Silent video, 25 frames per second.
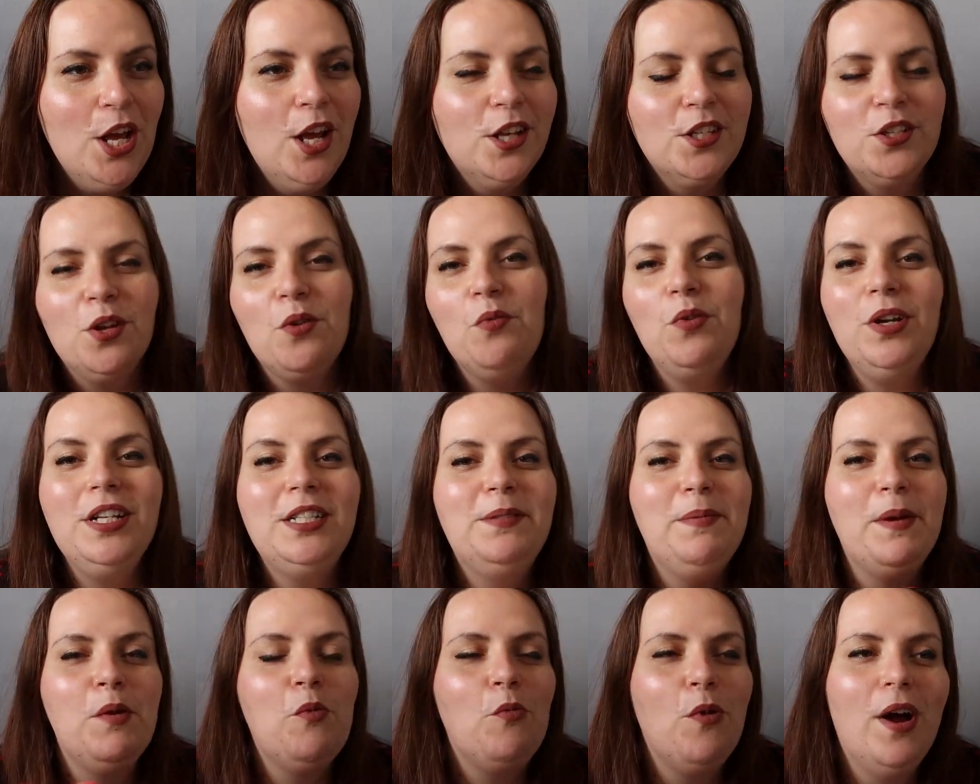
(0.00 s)
So I wanted
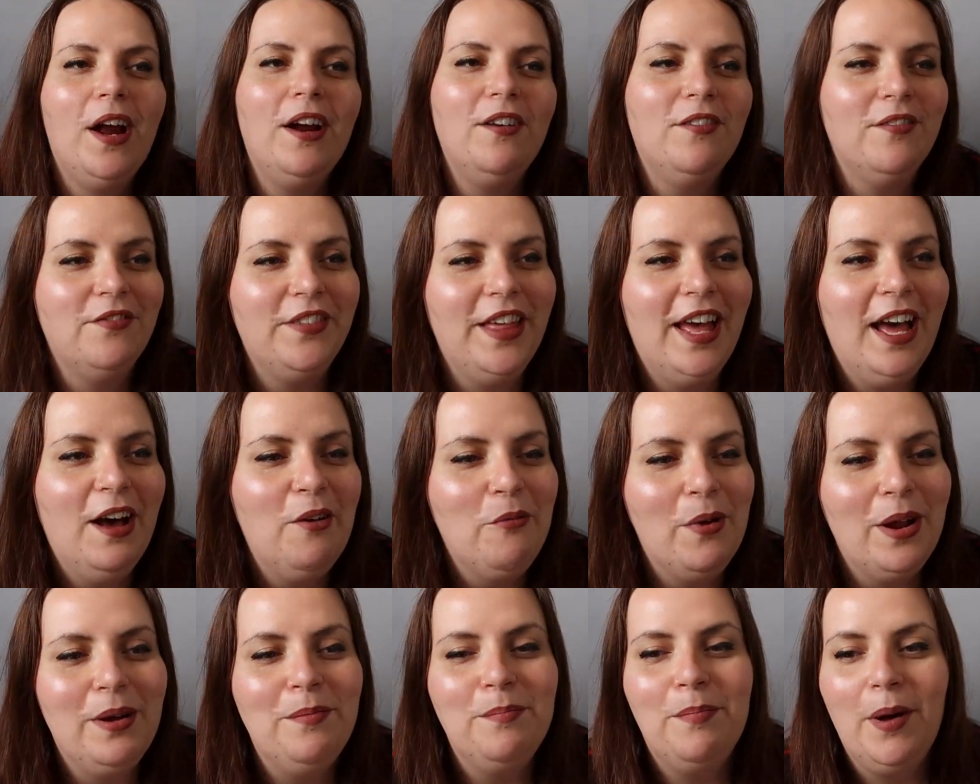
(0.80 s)
to be aware of that
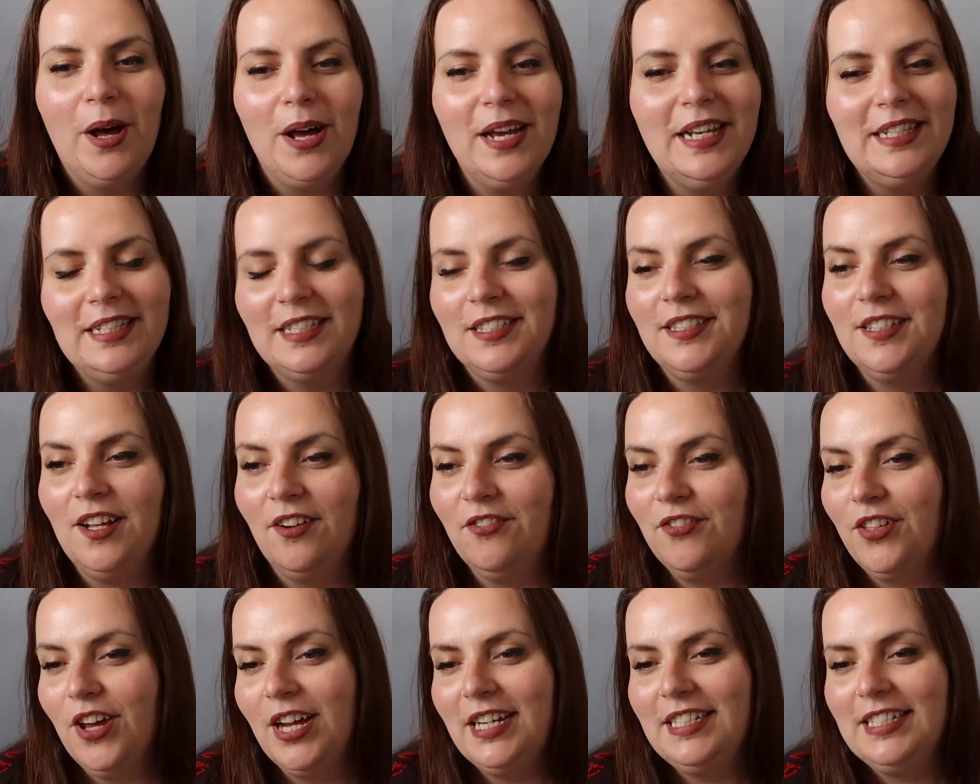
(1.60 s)
when buying the
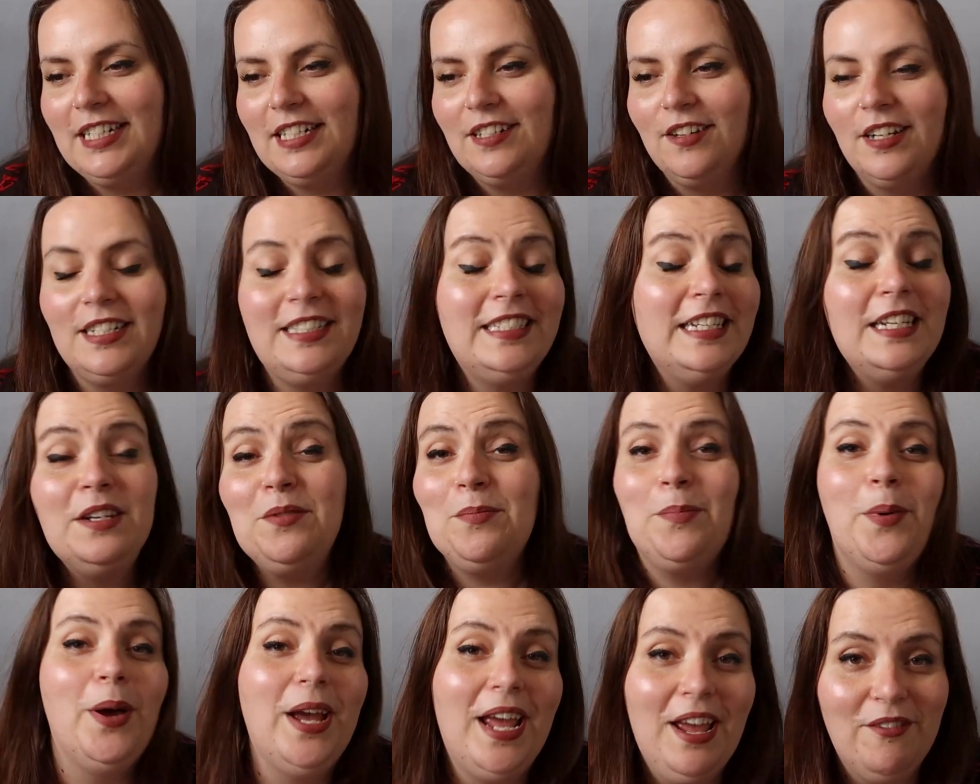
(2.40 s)
stuff that I did. I
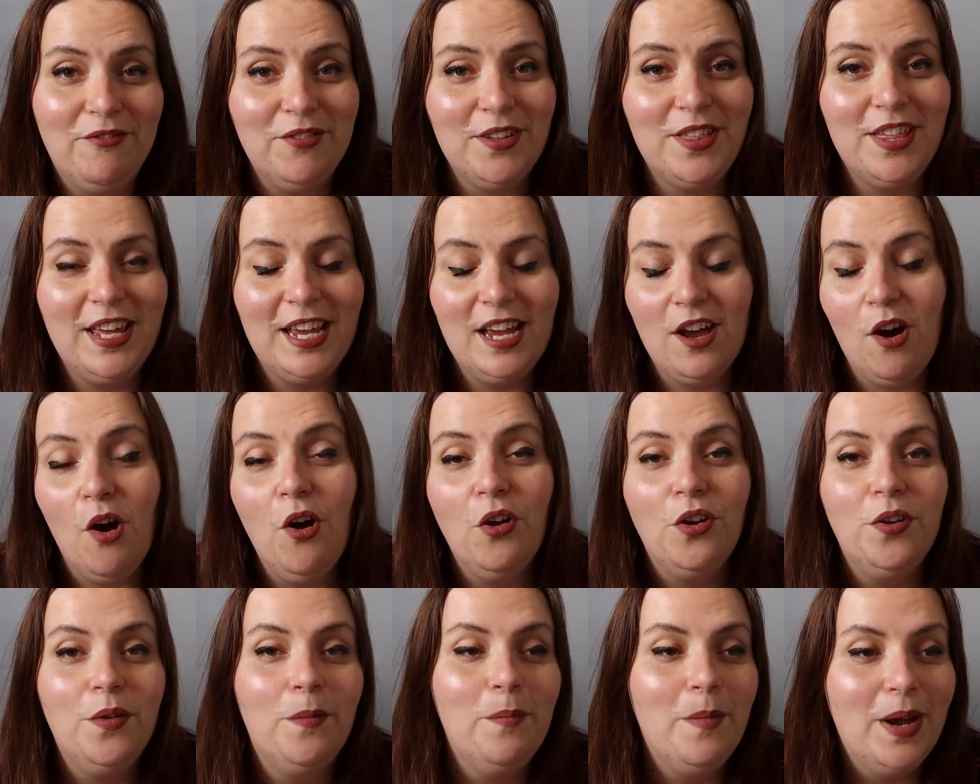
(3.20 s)
didn't buy everything
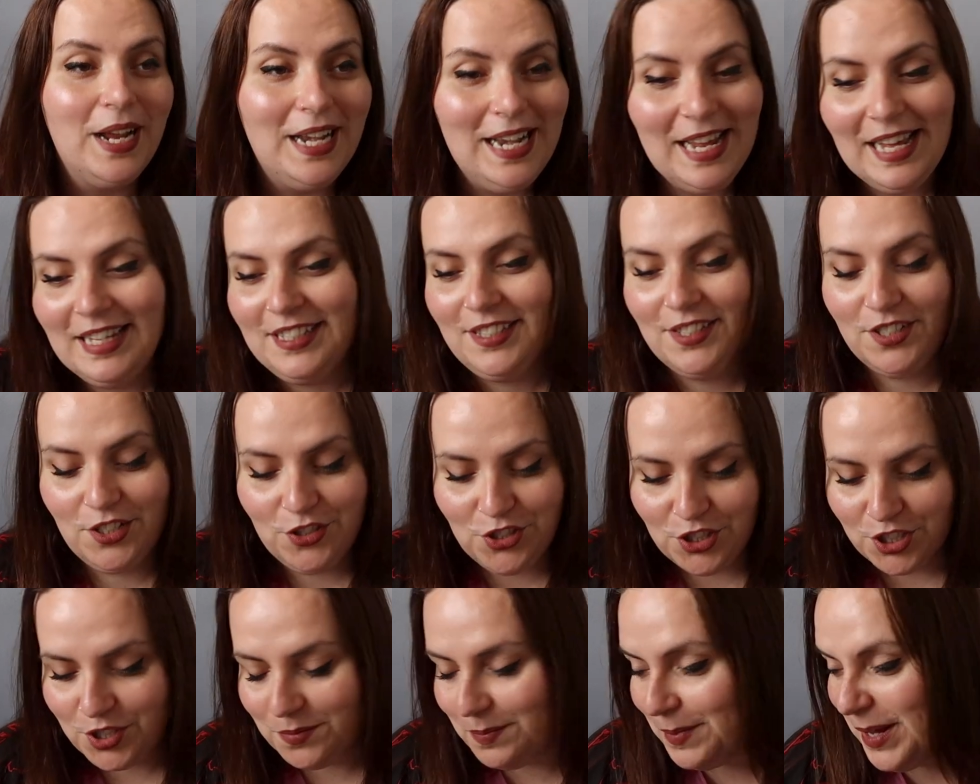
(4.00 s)
on my list
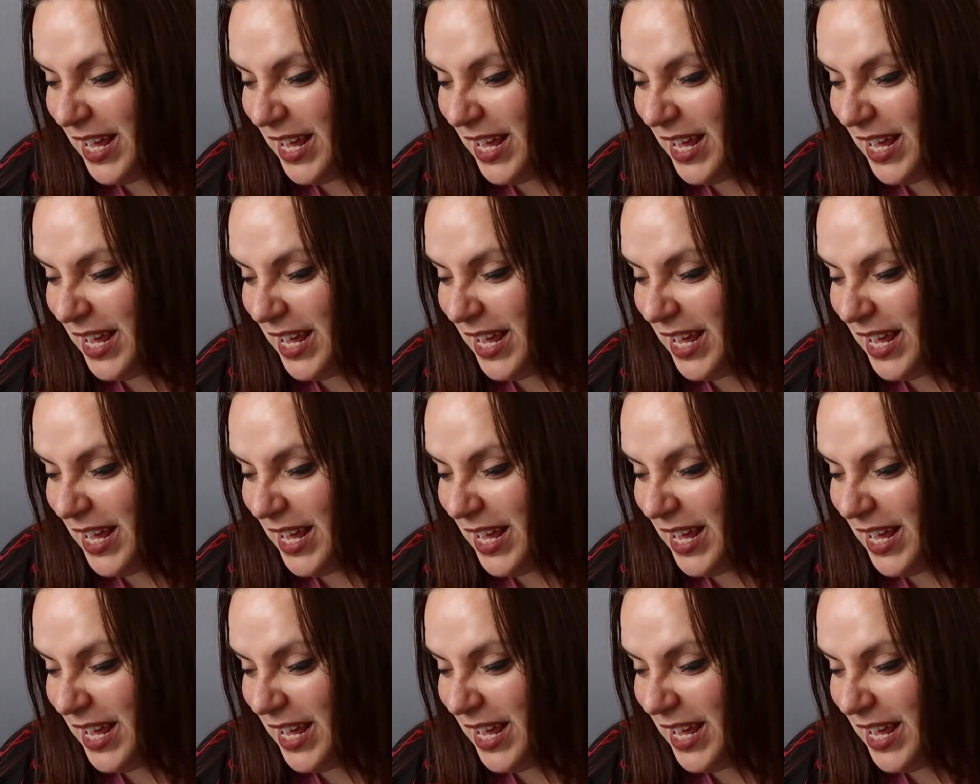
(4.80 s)
just